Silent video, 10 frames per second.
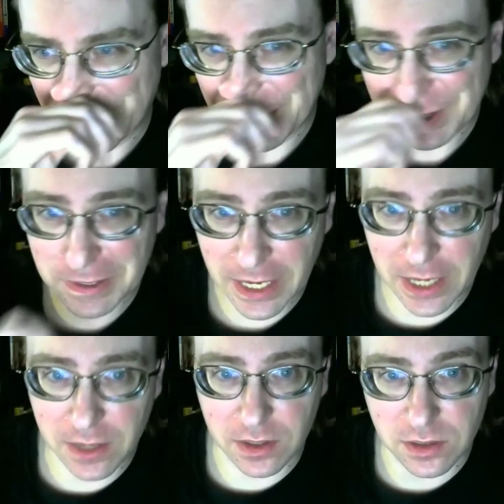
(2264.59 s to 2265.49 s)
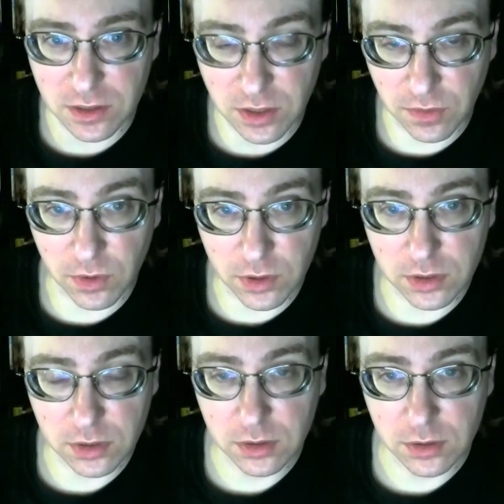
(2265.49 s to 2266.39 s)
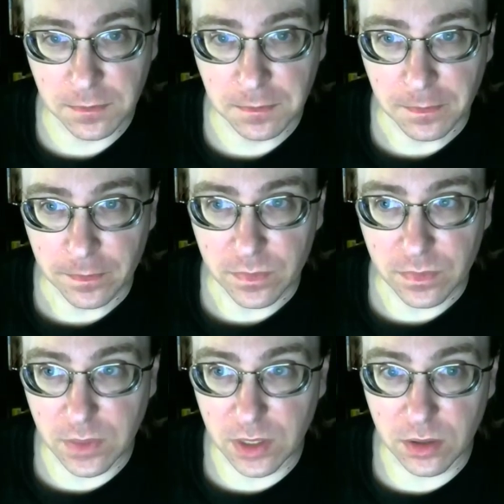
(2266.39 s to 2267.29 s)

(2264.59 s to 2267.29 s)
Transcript: It's a take that's different than